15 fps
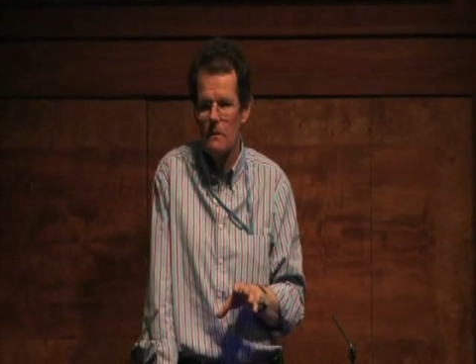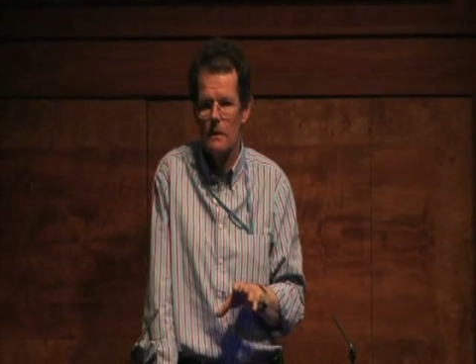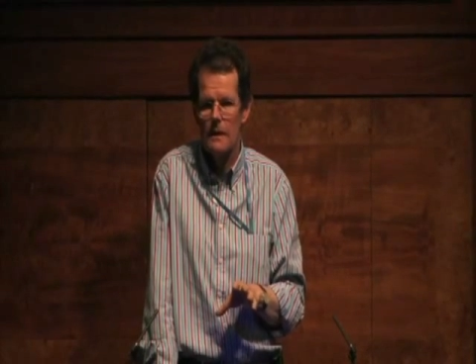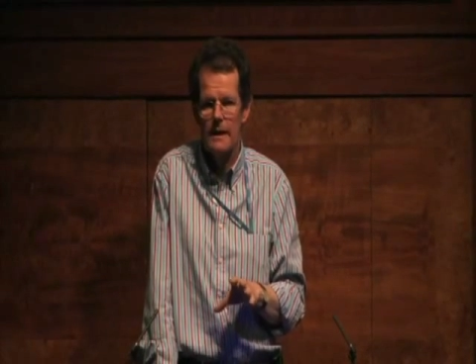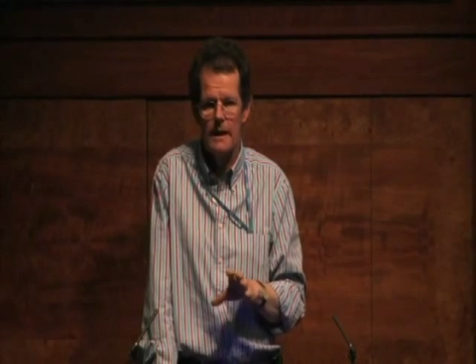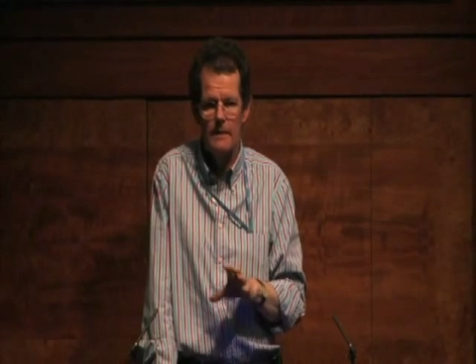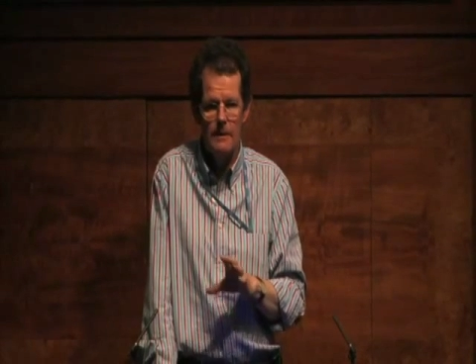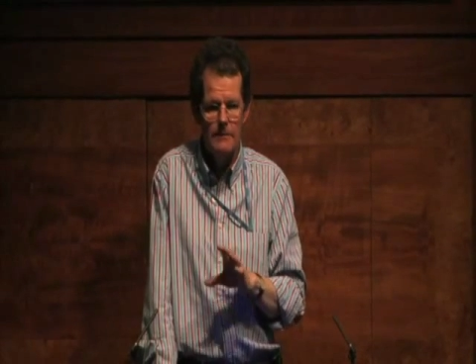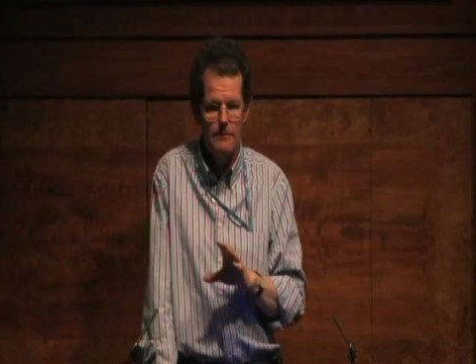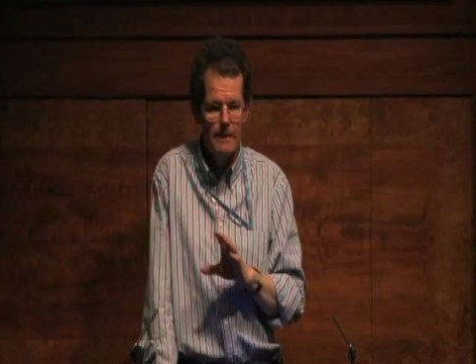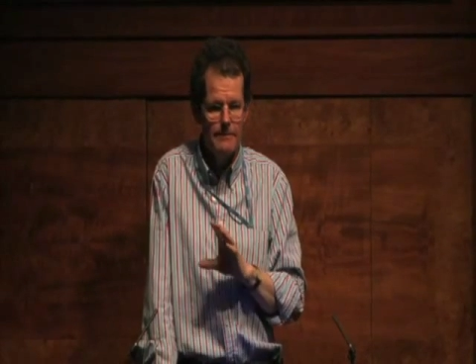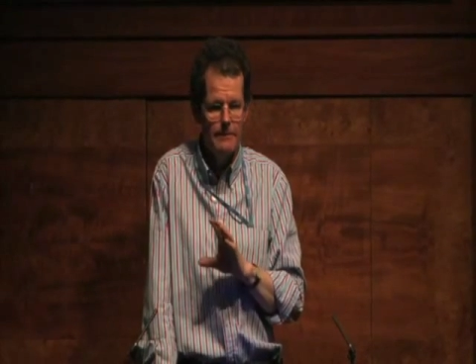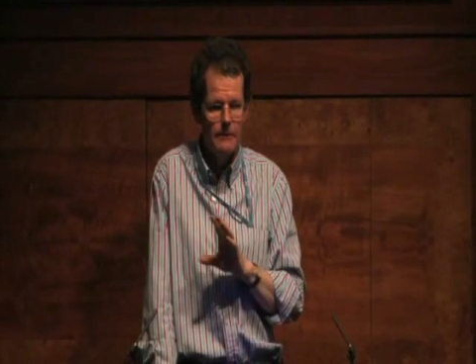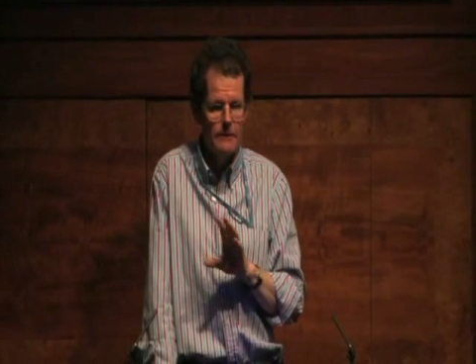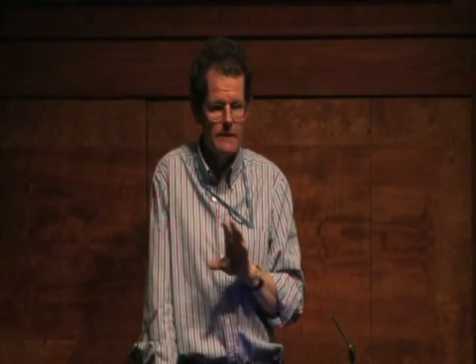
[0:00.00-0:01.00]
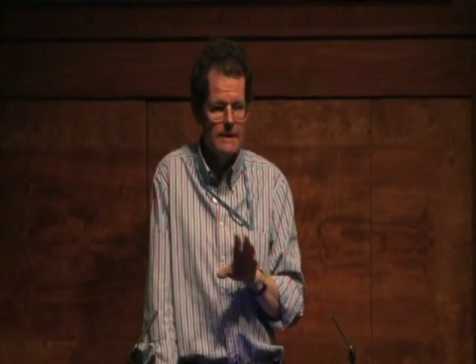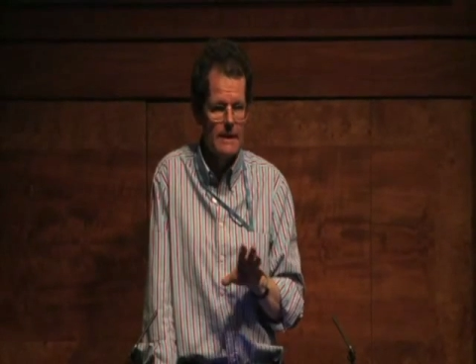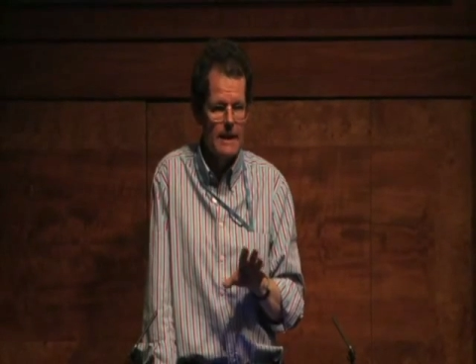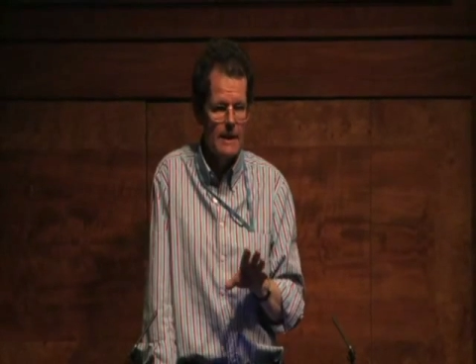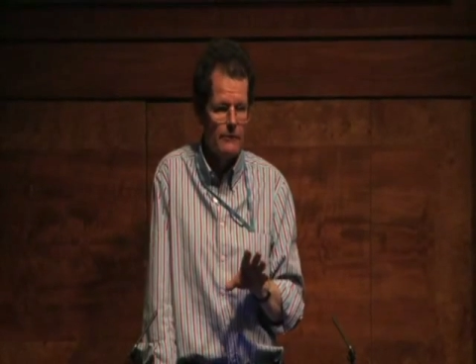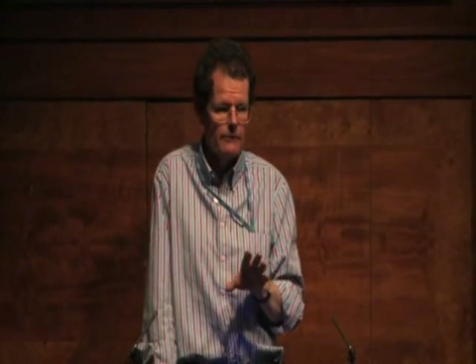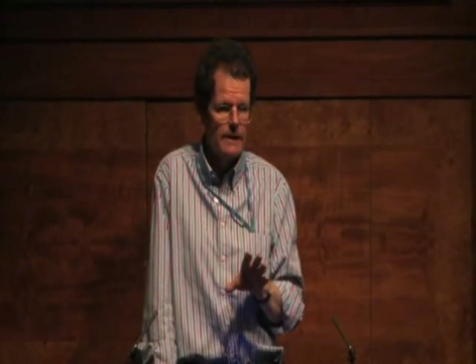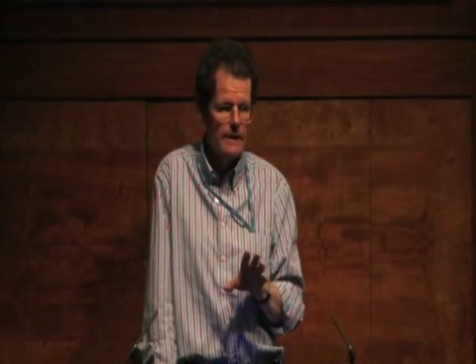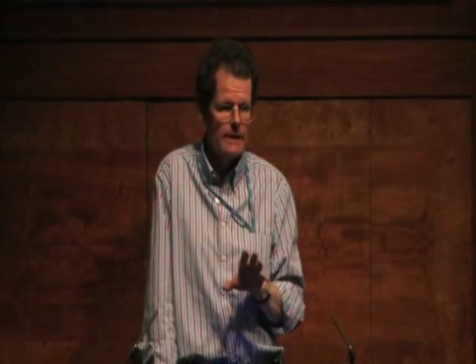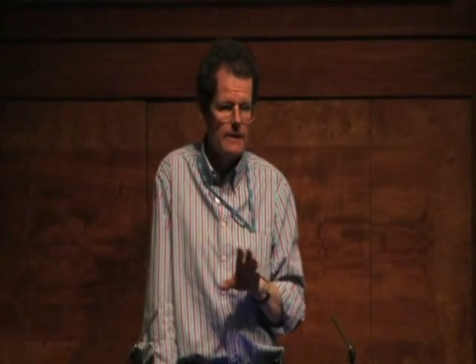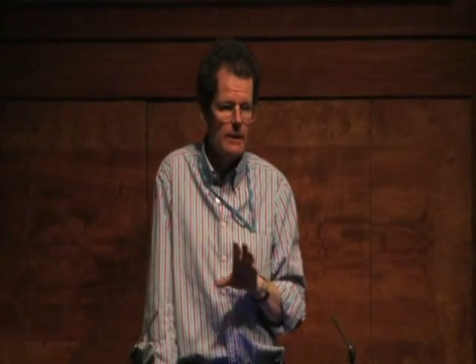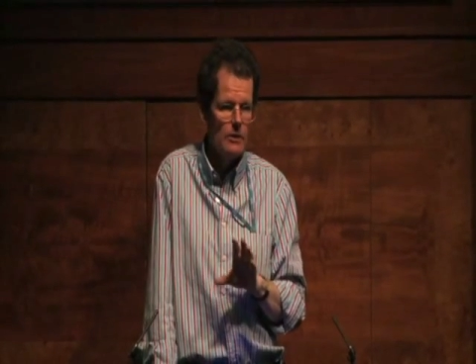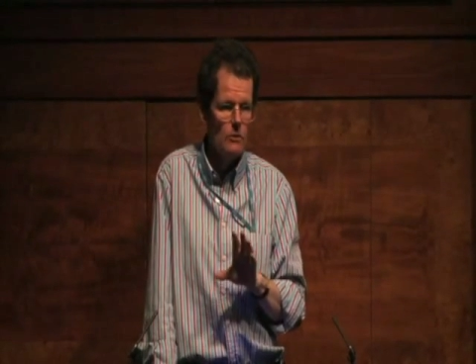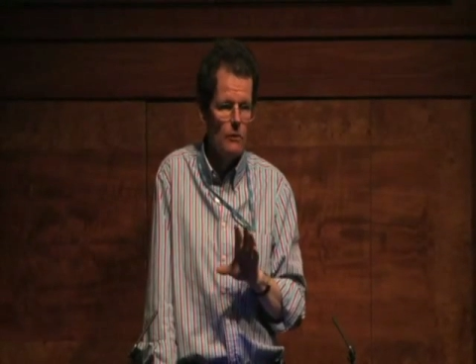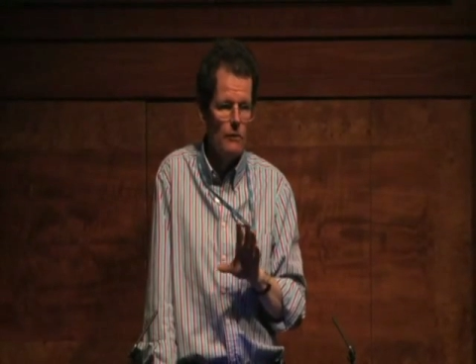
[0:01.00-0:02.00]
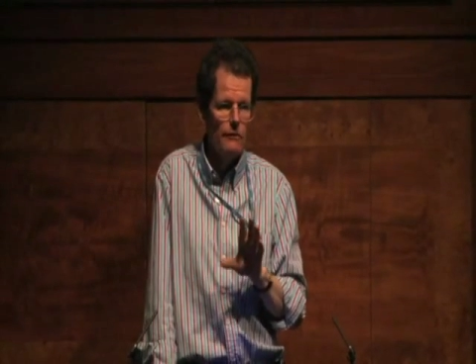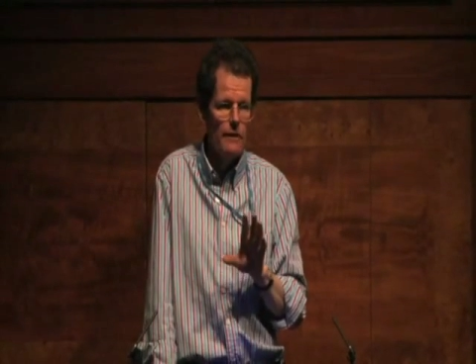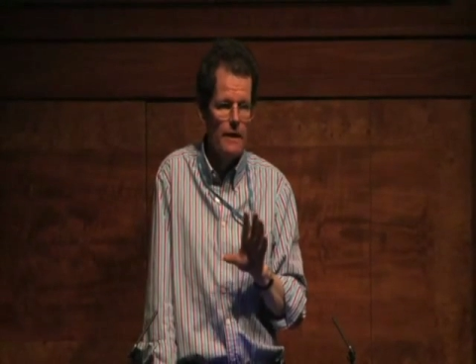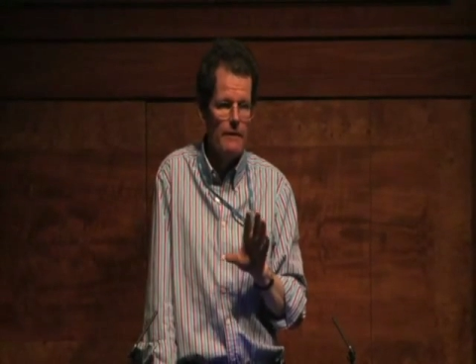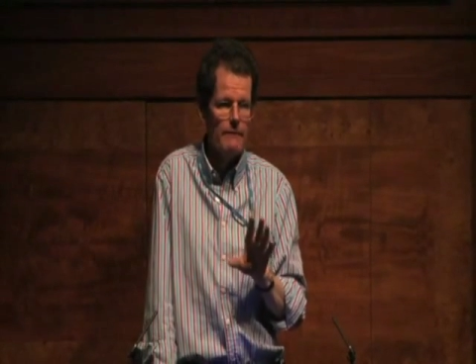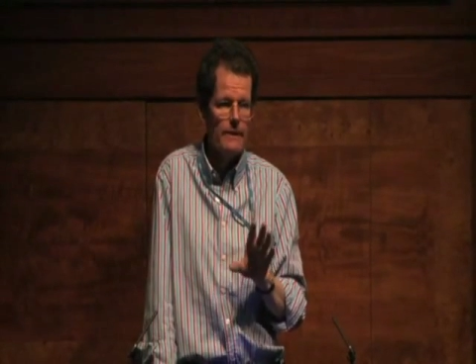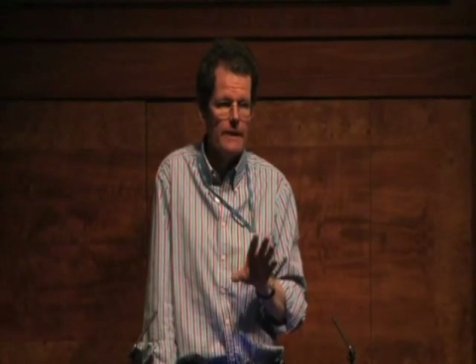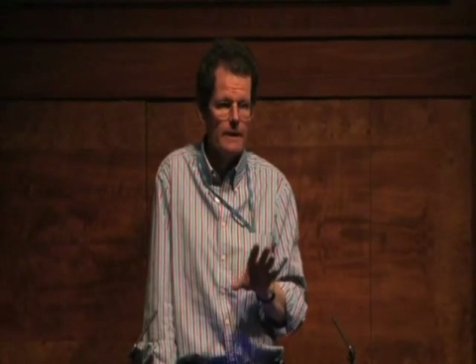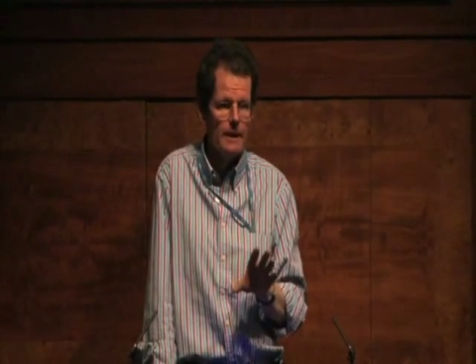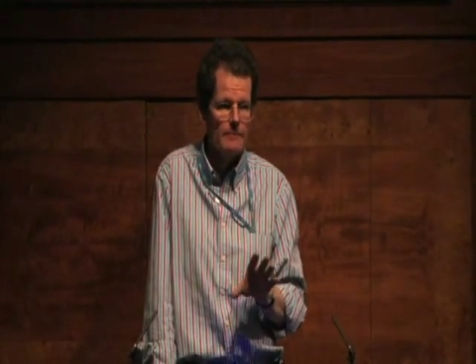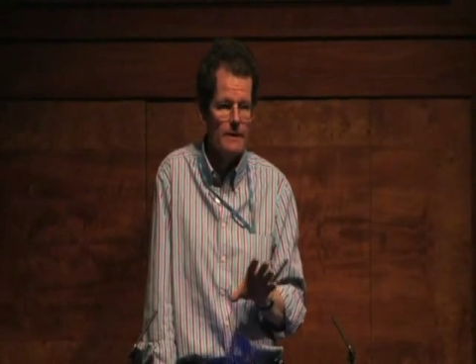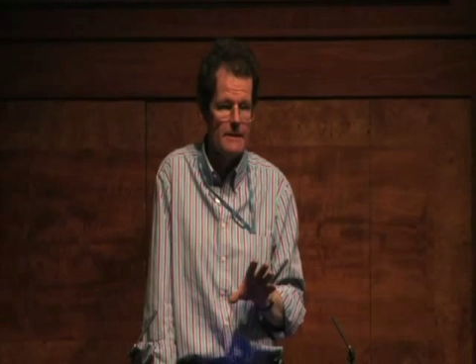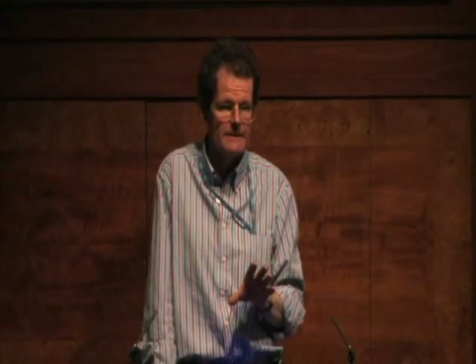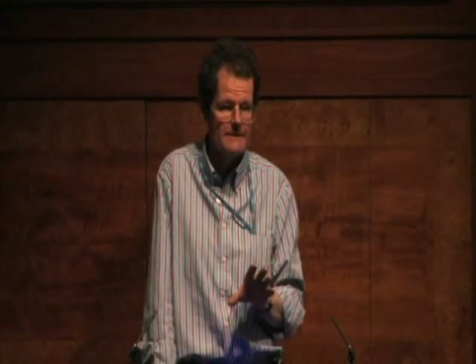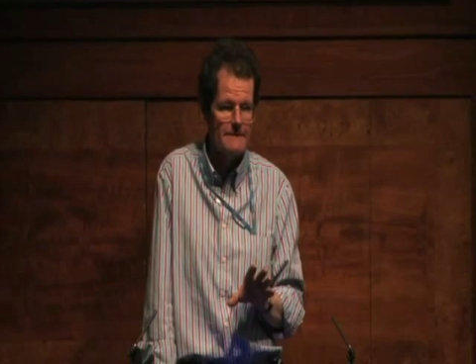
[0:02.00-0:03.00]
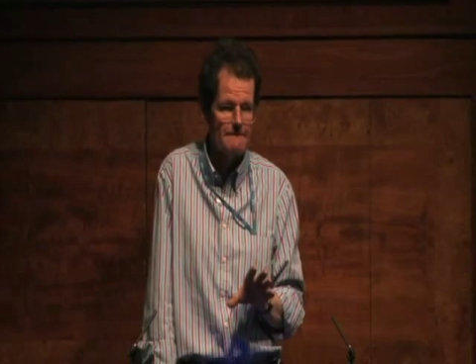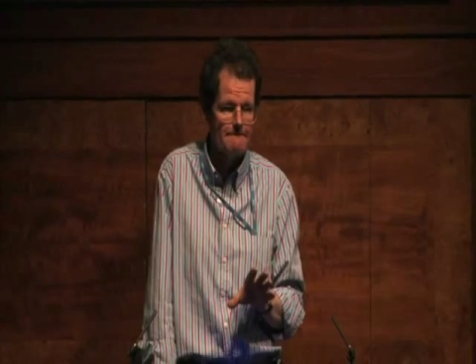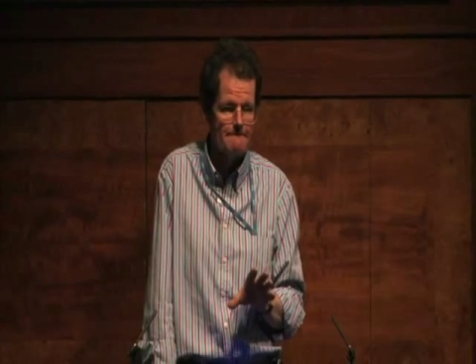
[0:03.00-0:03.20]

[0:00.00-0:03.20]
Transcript: Okay, how many people who are salaried here know what their income is?